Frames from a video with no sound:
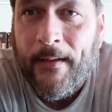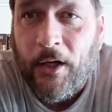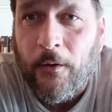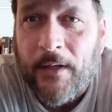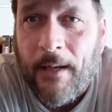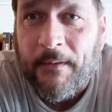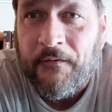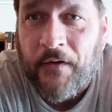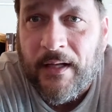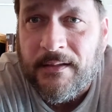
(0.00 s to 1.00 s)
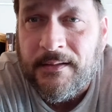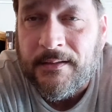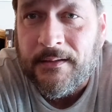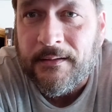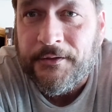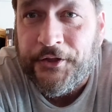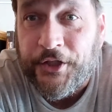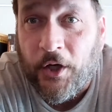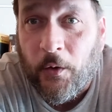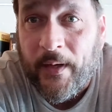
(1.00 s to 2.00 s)
Hello, comic friends.
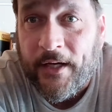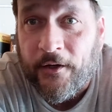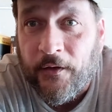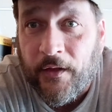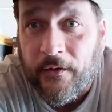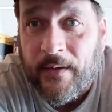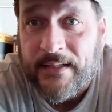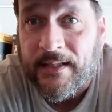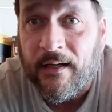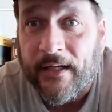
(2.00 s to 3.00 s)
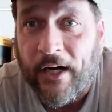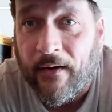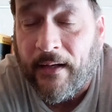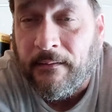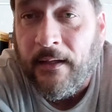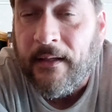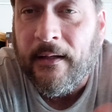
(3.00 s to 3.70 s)
Joe here, the crazy Hungarian.